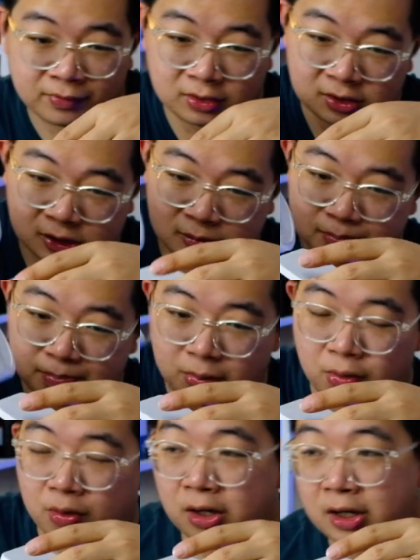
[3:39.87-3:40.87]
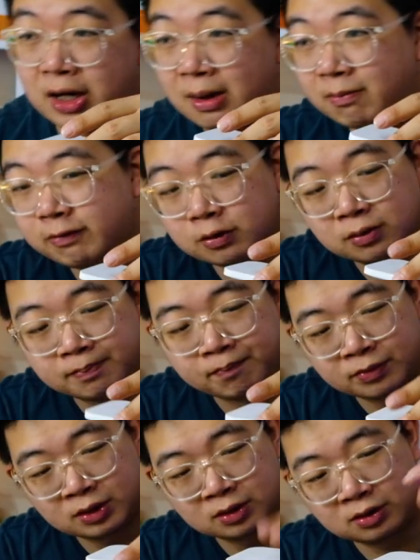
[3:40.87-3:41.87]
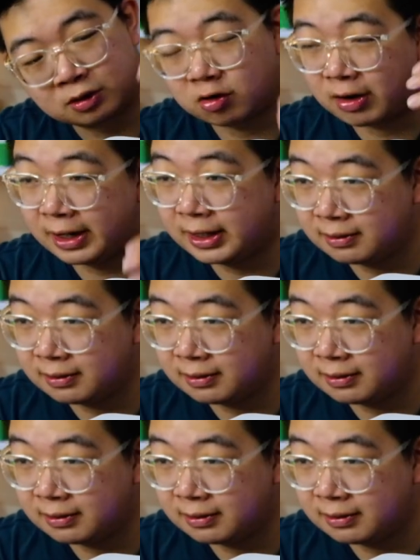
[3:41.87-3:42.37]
Just pour a cup full, grind